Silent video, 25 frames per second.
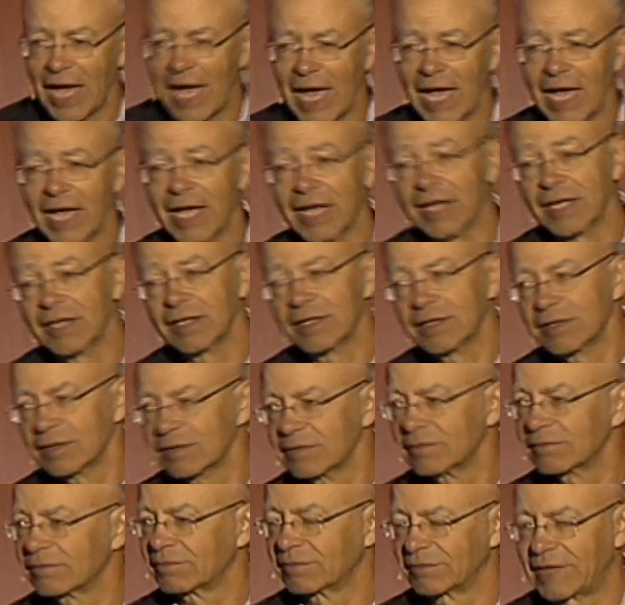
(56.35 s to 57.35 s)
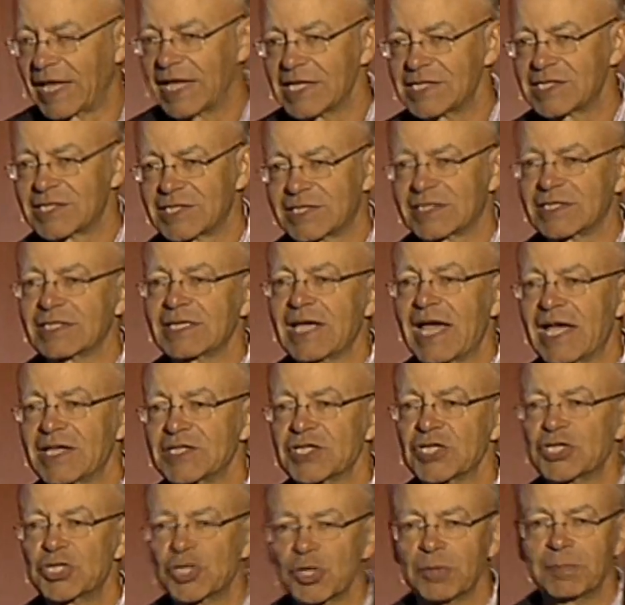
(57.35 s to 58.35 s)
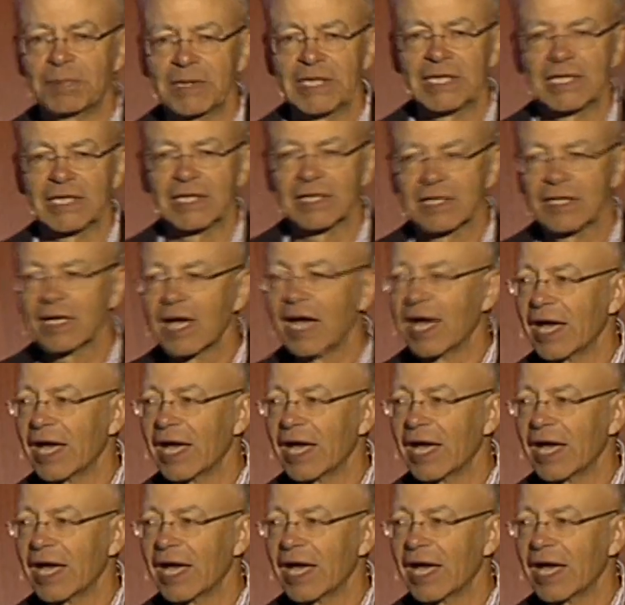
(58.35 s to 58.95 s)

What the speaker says: and that's as it should be.